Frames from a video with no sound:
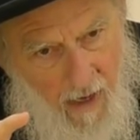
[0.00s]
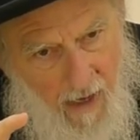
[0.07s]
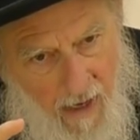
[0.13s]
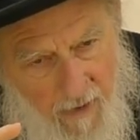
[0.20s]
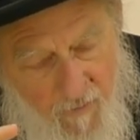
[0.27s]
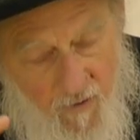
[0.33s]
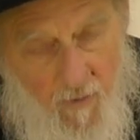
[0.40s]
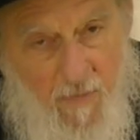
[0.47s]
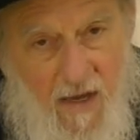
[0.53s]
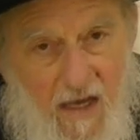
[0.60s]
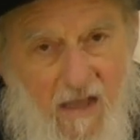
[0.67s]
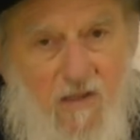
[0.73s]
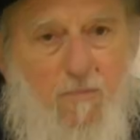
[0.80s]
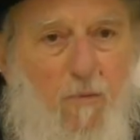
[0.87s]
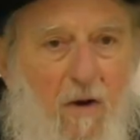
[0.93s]
And from
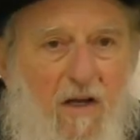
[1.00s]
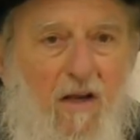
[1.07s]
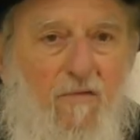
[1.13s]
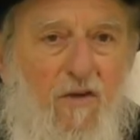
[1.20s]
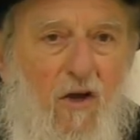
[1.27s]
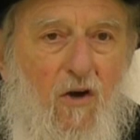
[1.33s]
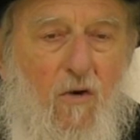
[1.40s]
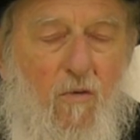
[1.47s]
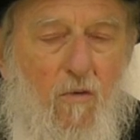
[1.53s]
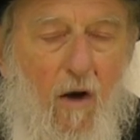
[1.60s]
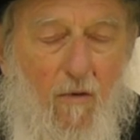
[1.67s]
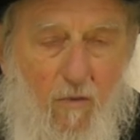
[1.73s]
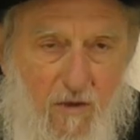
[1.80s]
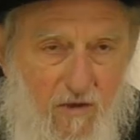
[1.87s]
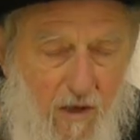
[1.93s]
his point of view,
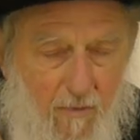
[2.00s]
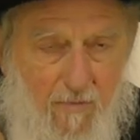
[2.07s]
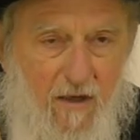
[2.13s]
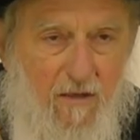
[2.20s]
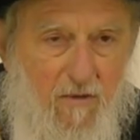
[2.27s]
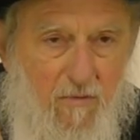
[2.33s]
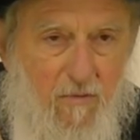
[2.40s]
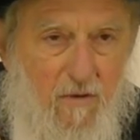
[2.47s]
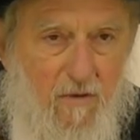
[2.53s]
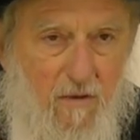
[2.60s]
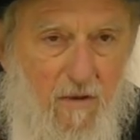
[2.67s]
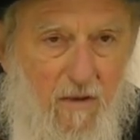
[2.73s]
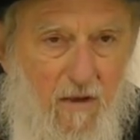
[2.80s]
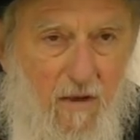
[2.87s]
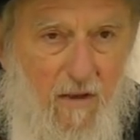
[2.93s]
of which I'm ignorant,
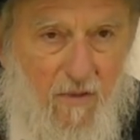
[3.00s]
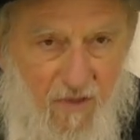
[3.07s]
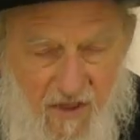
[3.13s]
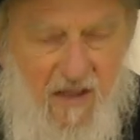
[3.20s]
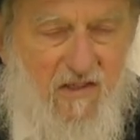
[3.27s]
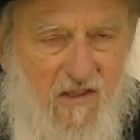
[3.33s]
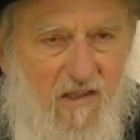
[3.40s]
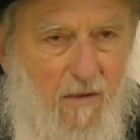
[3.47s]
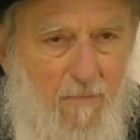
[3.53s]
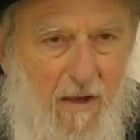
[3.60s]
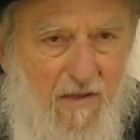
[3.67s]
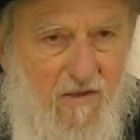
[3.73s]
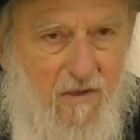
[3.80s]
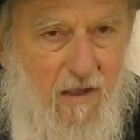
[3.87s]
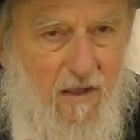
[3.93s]
this is the
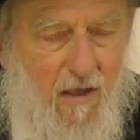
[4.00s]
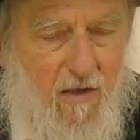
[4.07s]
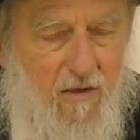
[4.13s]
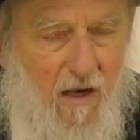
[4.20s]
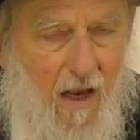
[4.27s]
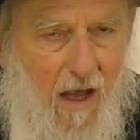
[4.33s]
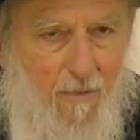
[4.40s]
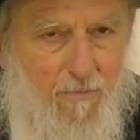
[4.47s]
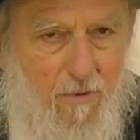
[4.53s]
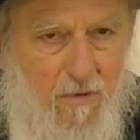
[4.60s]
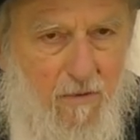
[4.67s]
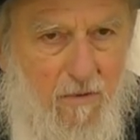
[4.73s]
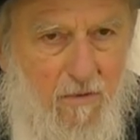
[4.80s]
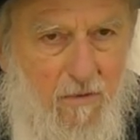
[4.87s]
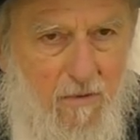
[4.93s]
best thing that could happen.
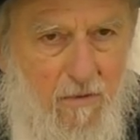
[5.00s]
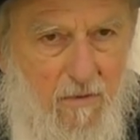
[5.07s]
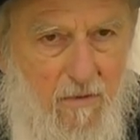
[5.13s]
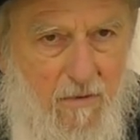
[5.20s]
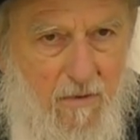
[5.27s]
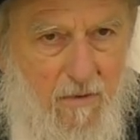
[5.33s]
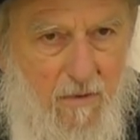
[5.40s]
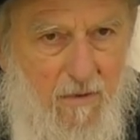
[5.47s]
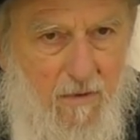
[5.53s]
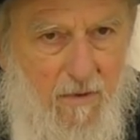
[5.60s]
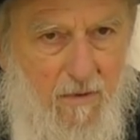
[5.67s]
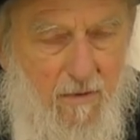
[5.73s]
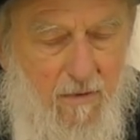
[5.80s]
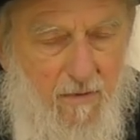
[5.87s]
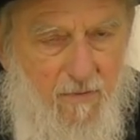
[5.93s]

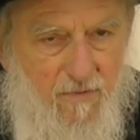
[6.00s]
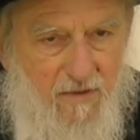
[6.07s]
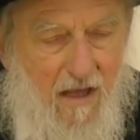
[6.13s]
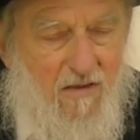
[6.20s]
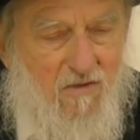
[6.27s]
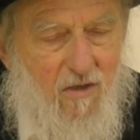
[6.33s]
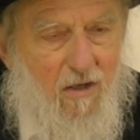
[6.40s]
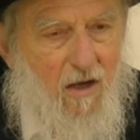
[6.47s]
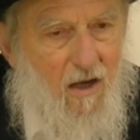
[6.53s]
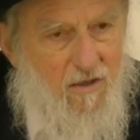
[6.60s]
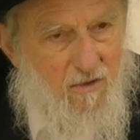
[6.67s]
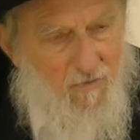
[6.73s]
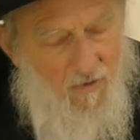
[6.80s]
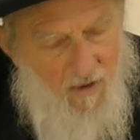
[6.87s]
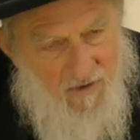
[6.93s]
That's the kind
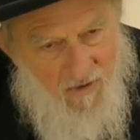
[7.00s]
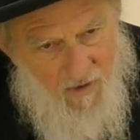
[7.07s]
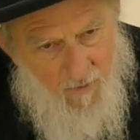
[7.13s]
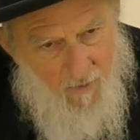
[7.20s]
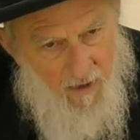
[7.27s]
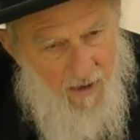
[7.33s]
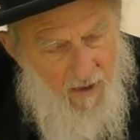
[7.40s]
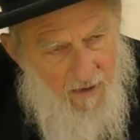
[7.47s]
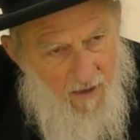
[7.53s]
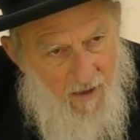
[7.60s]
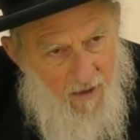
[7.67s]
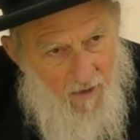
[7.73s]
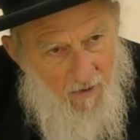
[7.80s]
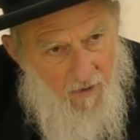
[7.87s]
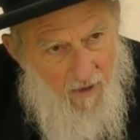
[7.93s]
of lesson that we're getting
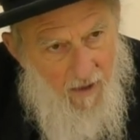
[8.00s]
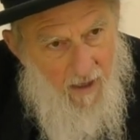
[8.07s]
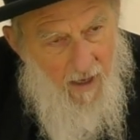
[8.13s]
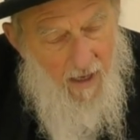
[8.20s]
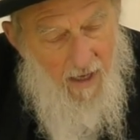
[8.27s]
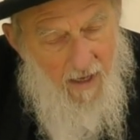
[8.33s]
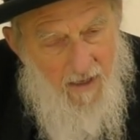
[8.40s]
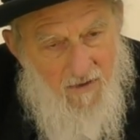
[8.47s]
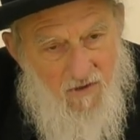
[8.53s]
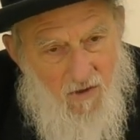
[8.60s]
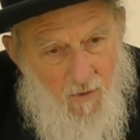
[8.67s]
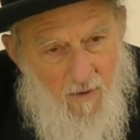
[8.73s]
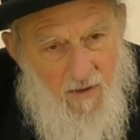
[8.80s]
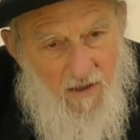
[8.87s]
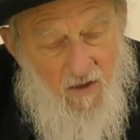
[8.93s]
here. He's
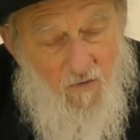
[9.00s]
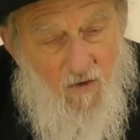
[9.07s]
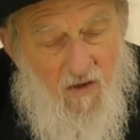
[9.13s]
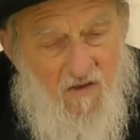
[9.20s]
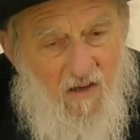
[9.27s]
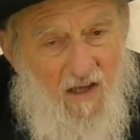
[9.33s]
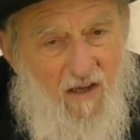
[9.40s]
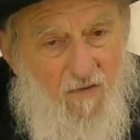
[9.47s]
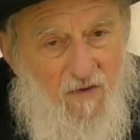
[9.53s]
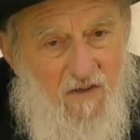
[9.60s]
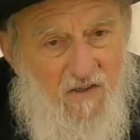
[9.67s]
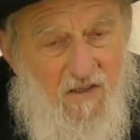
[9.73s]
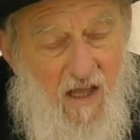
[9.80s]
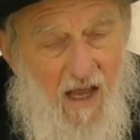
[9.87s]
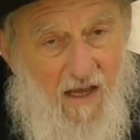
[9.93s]
doing this for the sake of
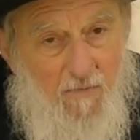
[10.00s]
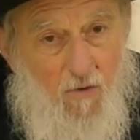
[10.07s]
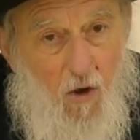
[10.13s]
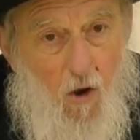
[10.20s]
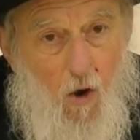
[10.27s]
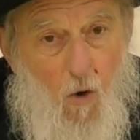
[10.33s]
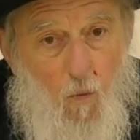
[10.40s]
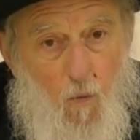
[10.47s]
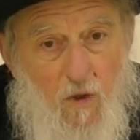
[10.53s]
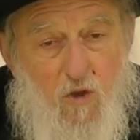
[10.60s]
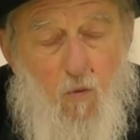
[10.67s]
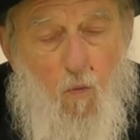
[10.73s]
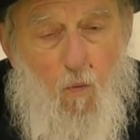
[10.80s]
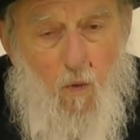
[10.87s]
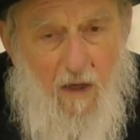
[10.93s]
his name, which
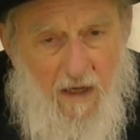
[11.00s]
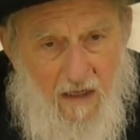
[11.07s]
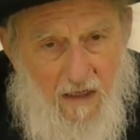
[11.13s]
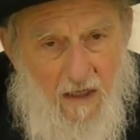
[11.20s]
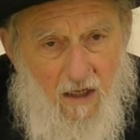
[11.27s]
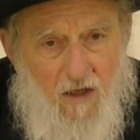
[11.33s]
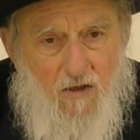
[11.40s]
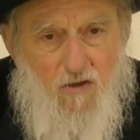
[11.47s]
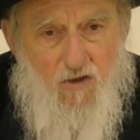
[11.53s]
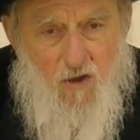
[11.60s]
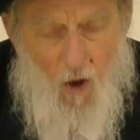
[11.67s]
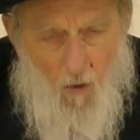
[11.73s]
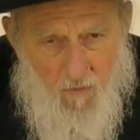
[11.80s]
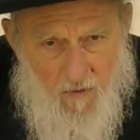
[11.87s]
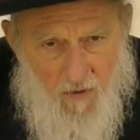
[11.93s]
we
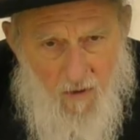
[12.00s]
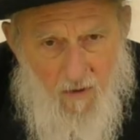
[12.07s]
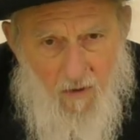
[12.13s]
don't